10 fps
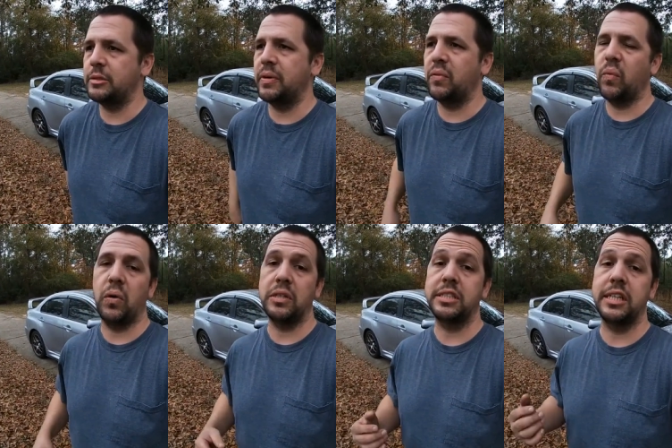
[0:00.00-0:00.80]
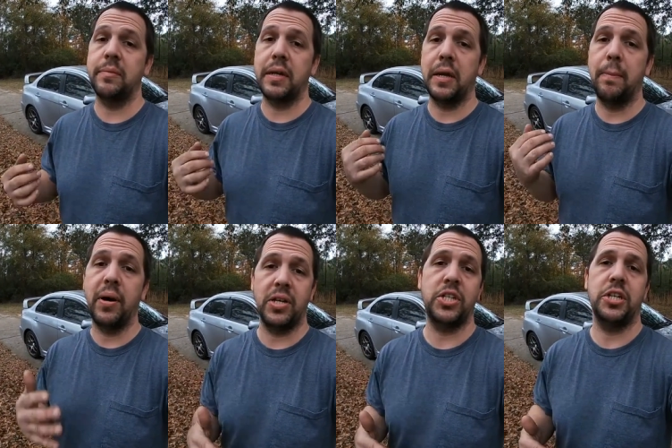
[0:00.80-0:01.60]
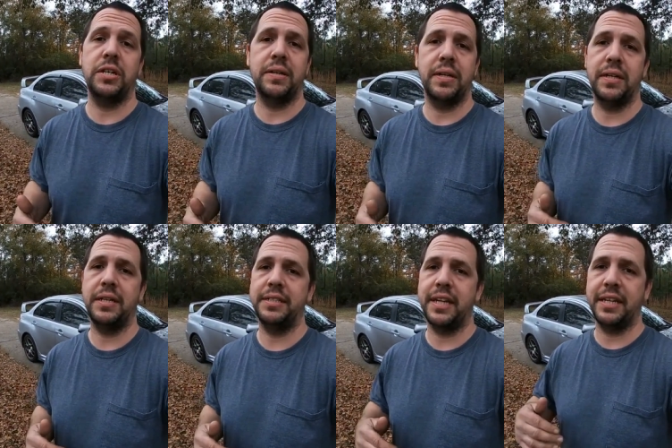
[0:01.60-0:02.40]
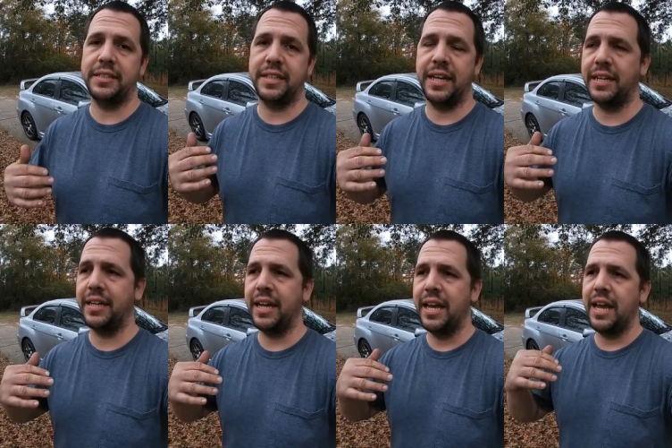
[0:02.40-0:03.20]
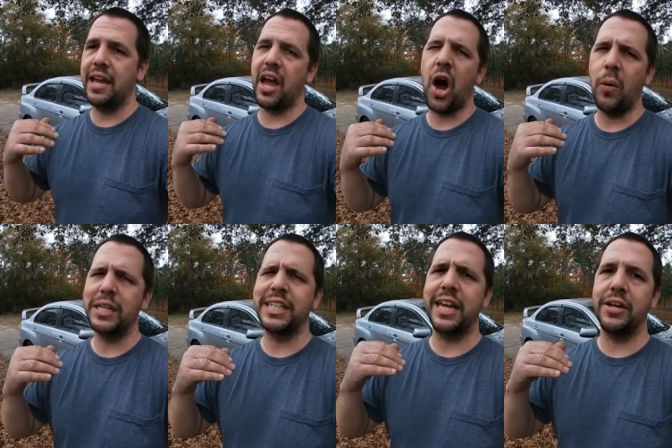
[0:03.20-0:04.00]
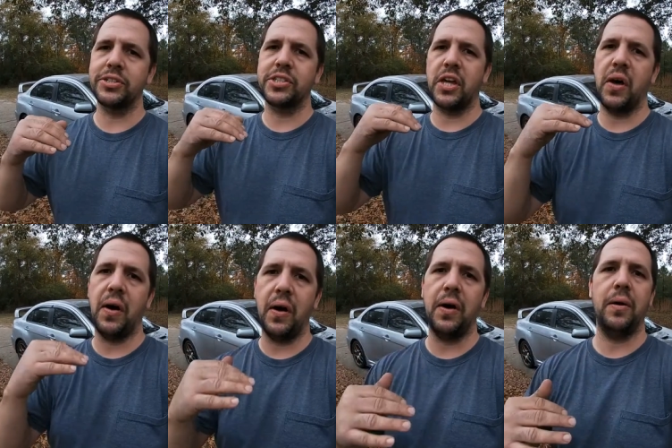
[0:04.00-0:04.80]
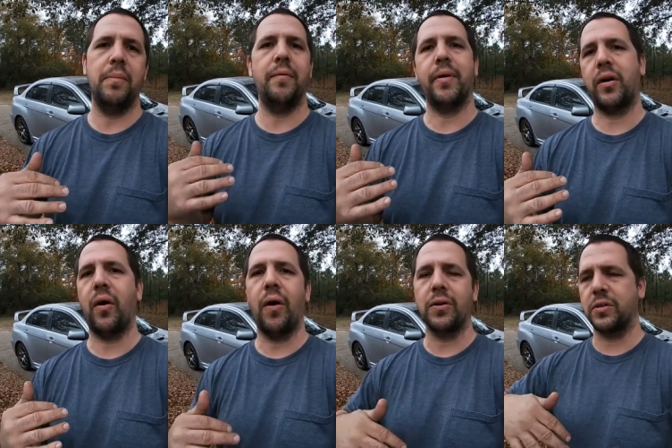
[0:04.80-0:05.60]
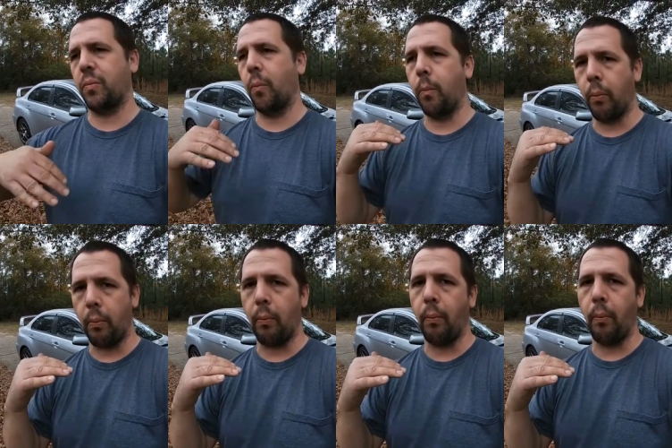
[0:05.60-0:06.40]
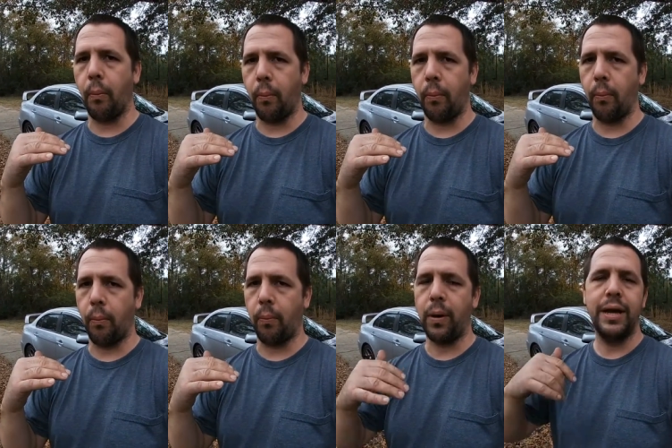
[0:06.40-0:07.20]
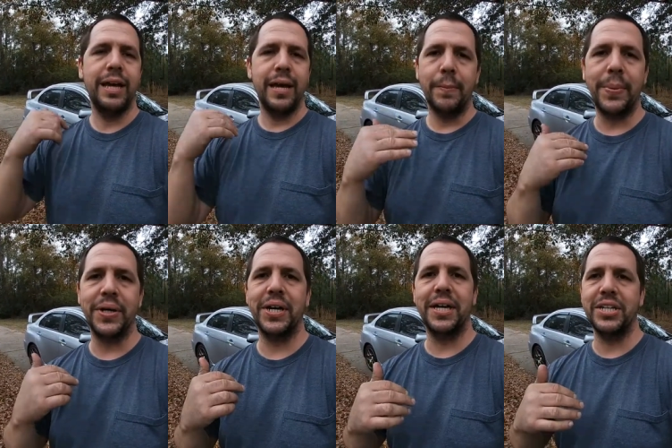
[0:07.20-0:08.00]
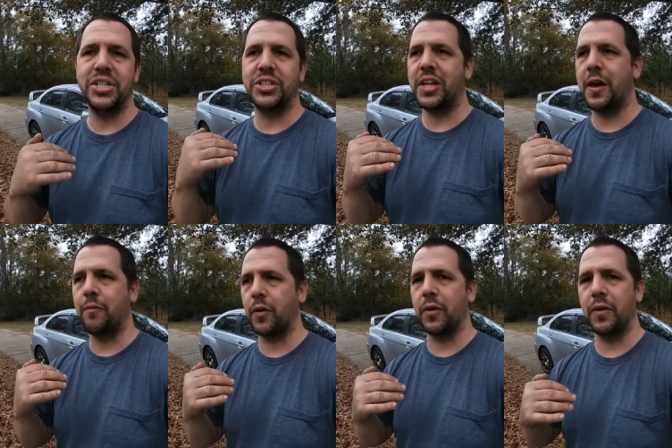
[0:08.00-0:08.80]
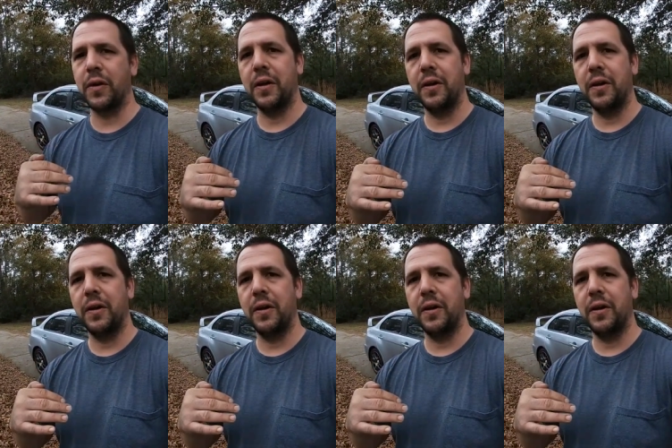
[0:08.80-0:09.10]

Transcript: he's been wanting to see me punch it. He said he's he he always hears the hum of my car just. Mm-hmm but it just never